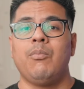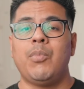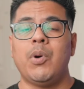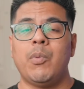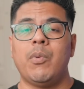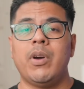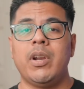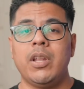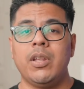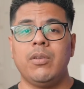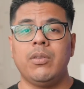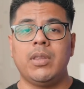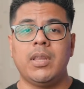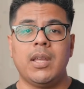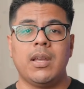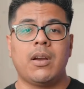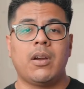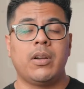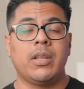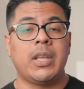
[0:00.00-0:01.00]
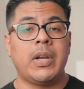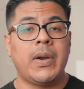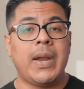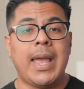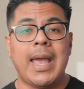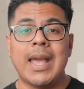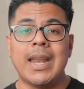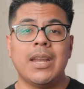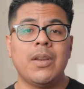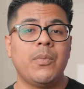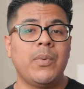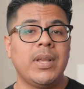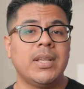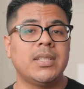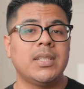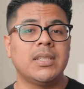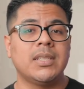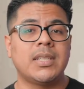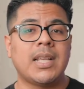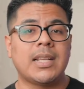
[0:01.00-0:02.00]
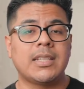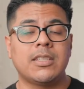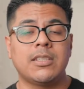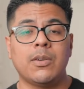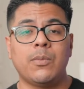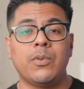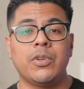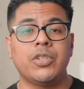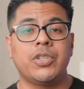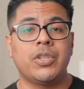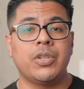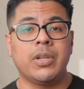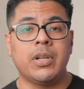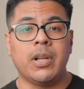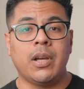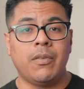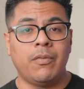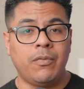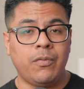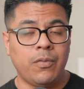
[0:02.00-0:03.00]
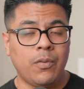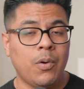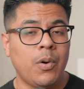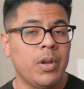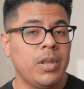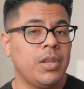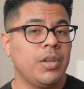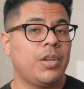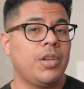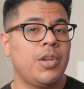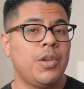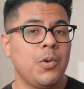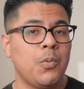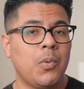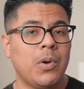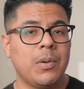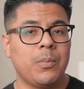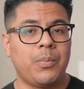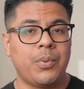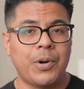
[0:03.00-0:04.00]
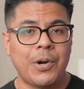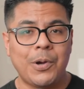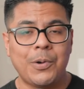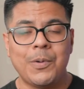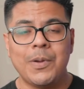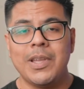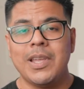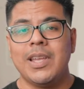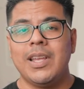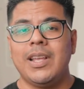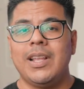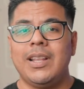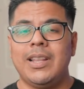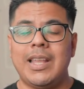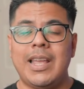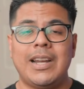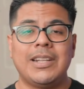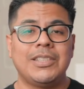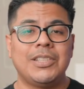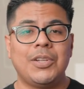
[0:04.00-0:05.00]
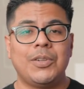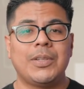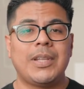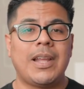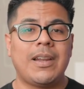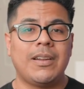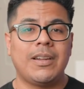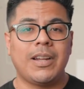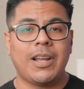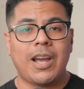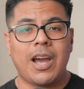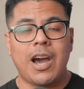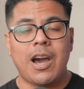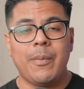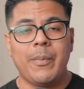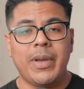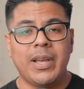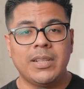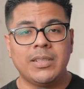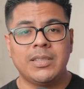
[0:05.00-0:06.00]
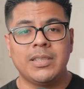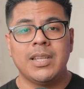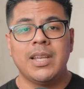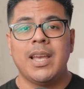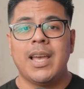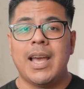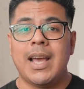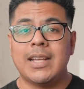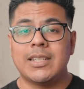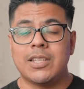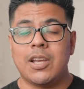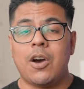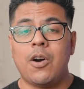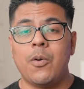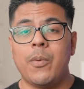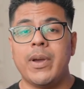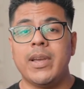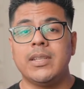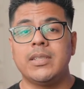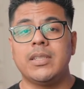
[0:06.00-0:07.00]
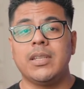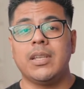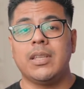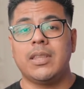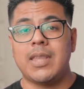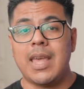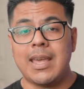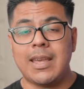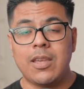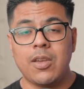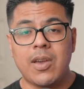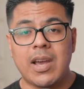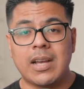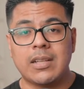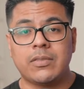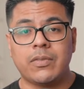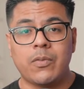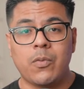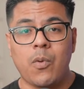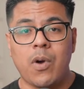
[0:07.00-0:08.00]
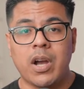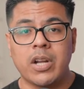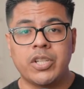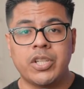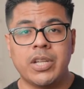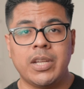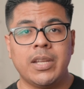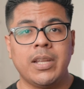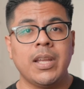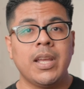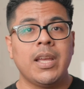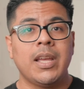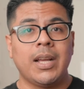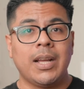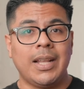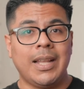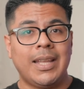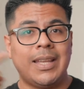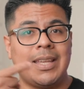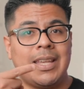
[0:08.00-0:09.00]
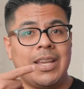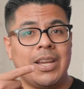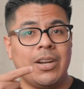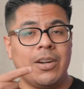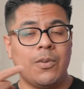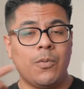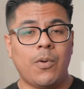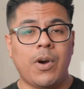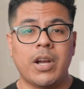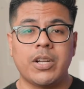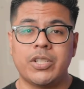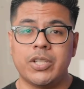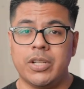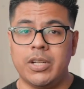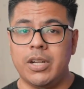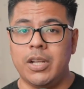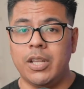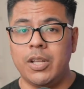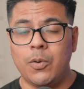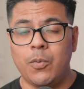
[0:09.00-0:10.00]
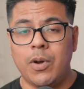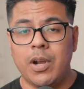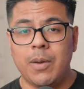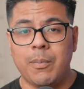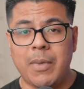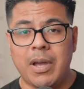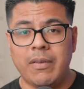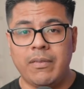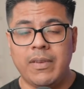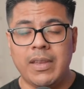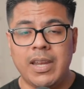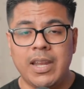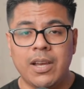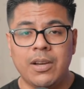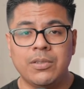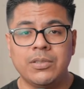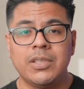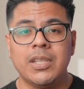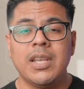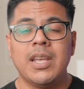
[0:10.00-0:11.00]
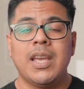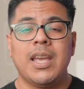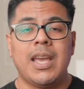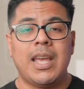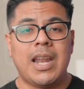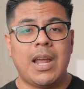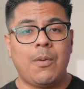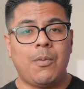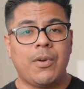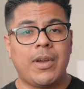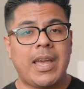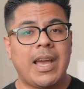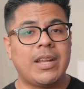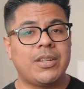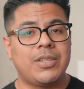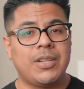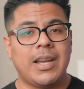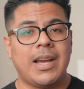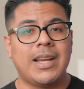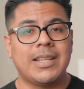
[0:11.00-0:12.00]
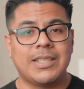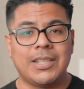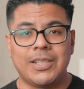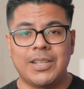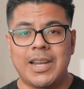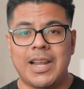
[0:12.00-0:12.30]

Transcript: But what do you think? Are there any reasons that someone should avoid the Q1 Pro? Let us know down in the comments. As always, thank you guys for watching. Click here to watch another one of my videos, and I will catch you guys on the